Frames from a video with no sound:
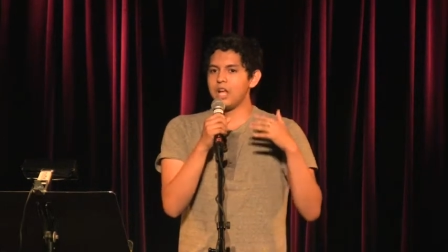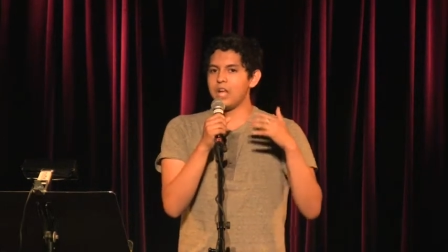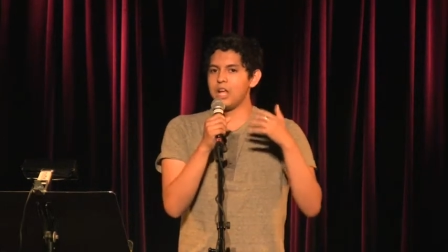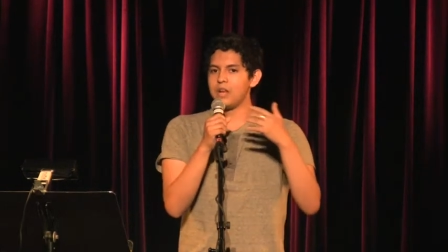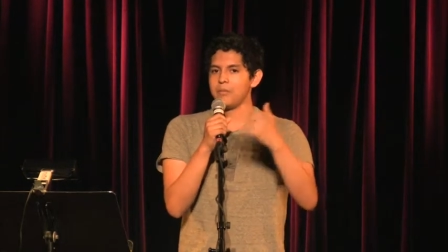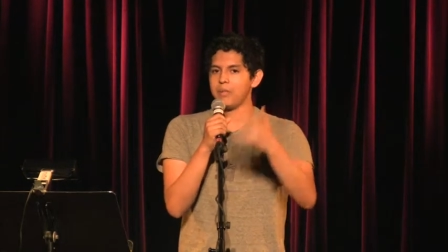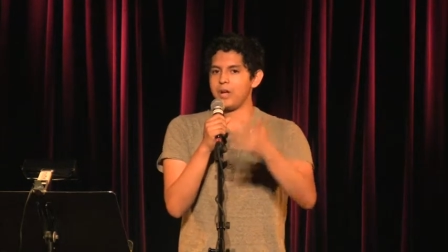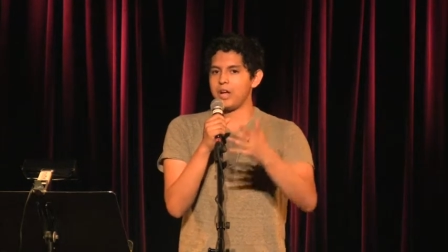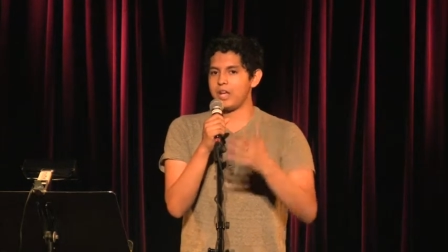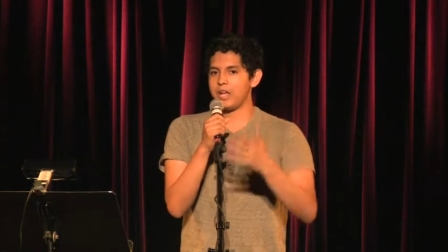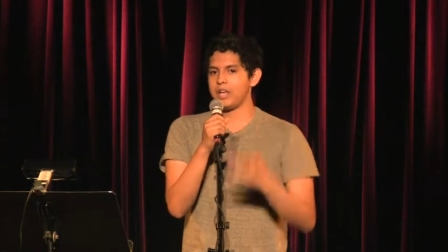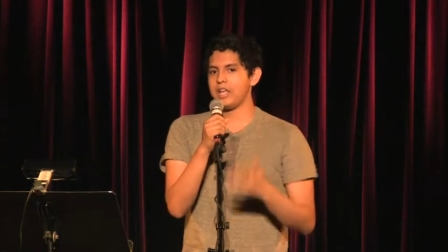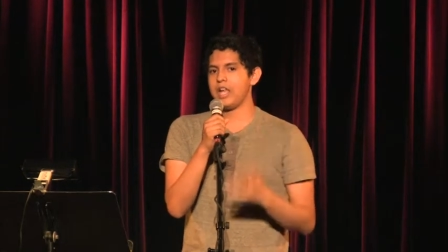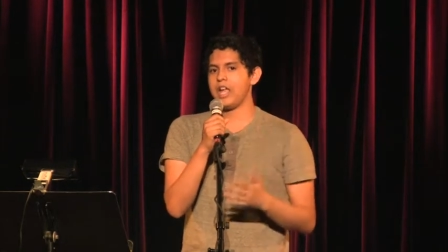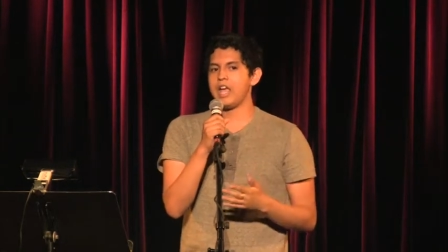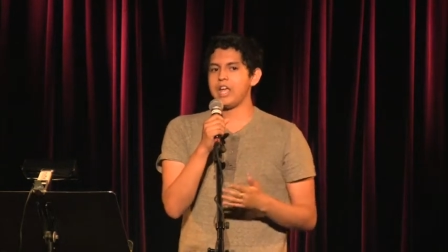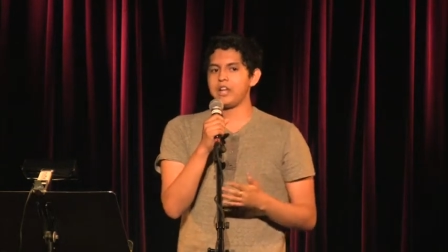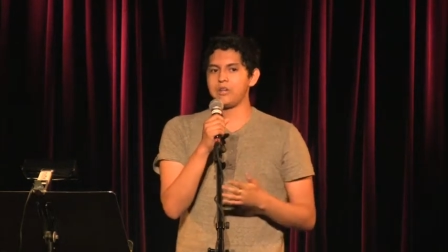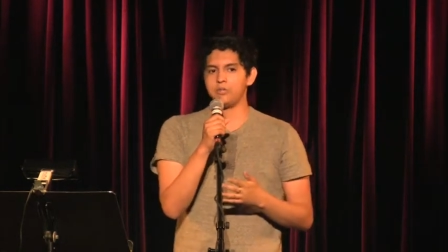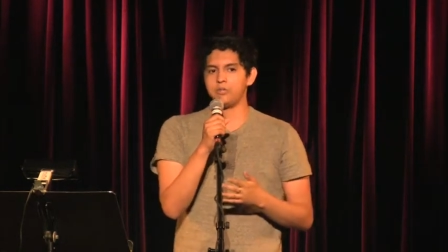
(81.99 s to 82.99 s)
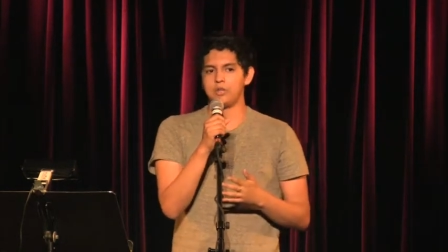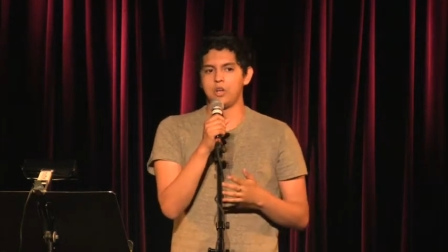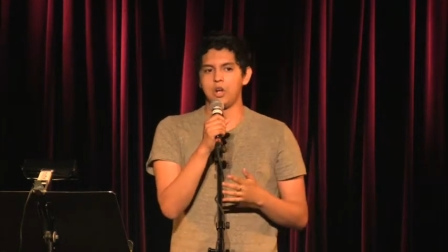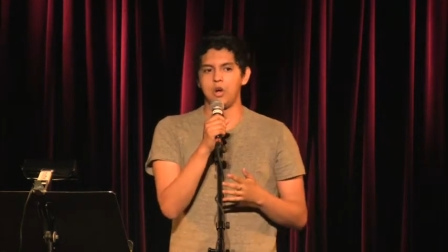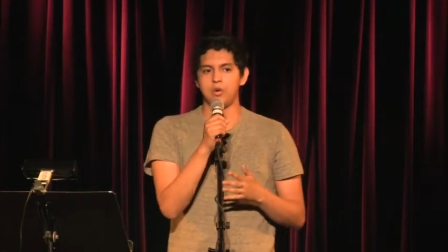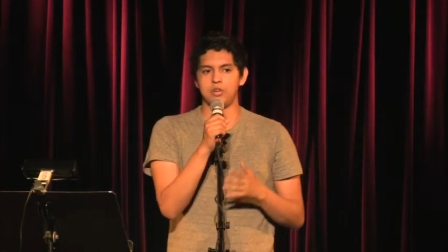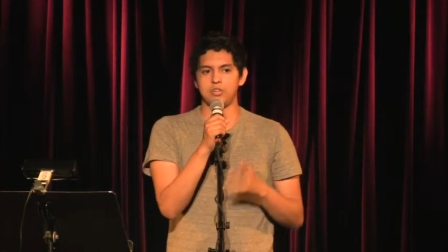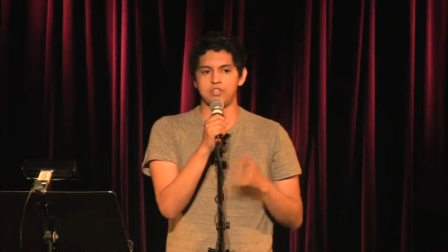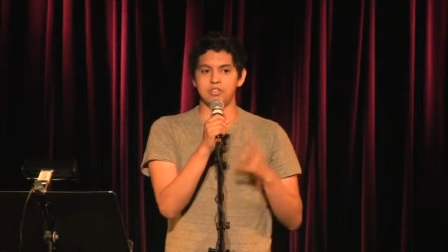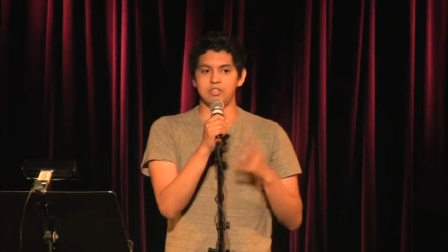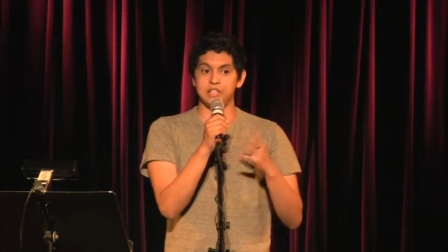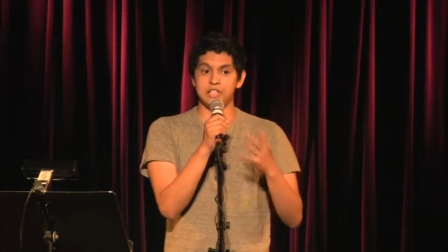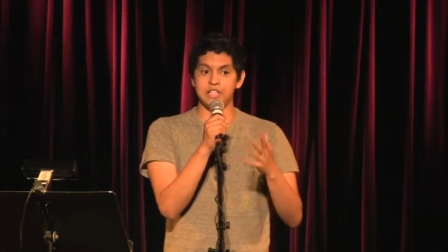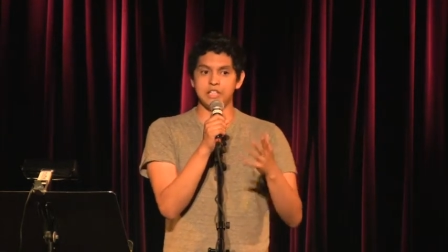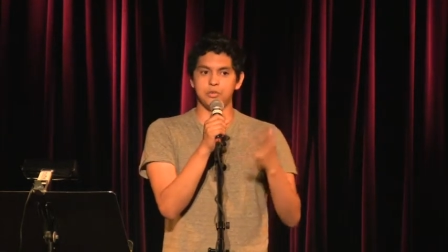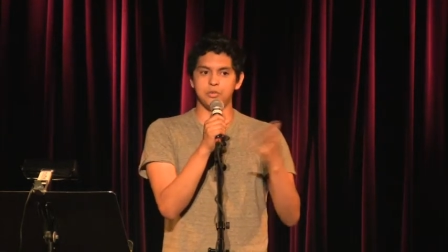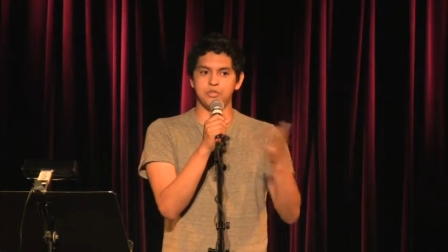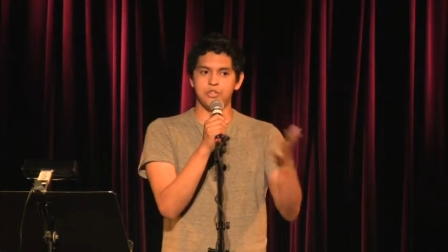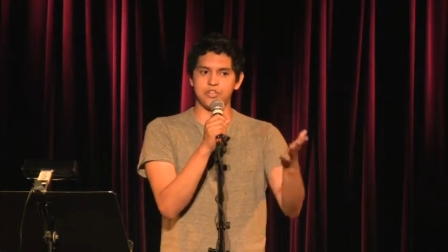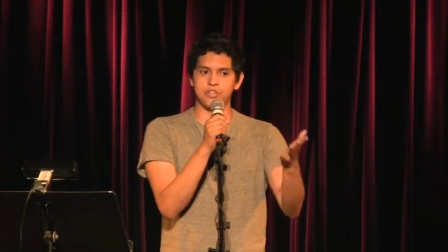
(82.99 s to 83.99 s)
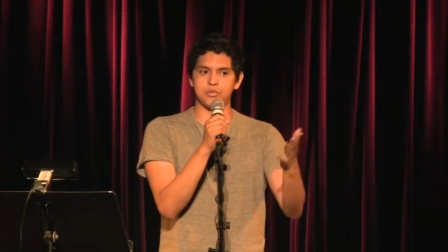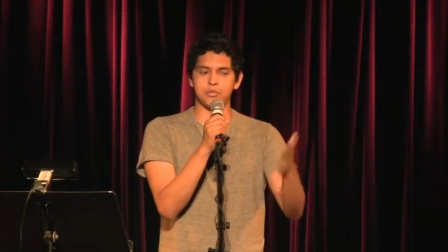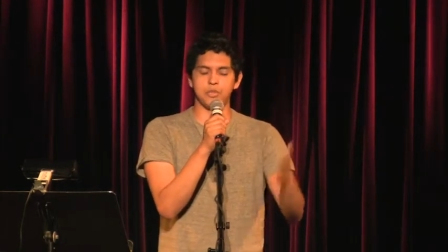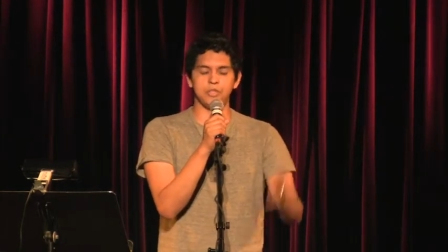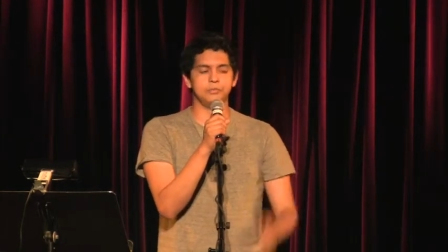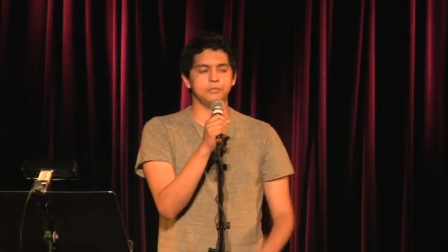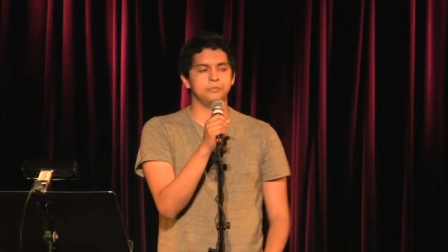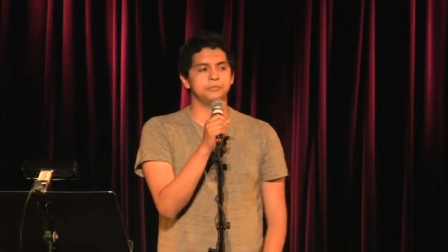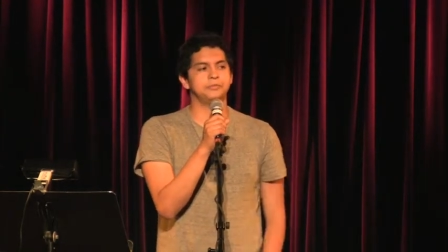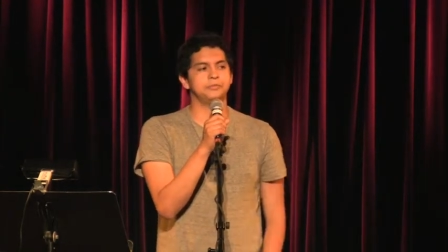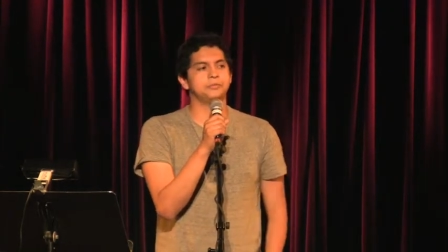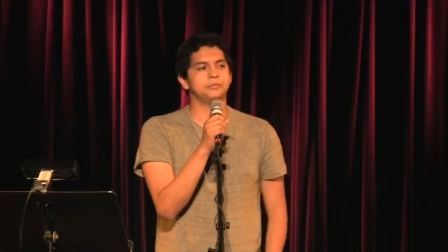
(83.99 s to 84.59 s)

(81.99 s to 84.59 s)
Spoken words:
And my aunt would always lead with this one.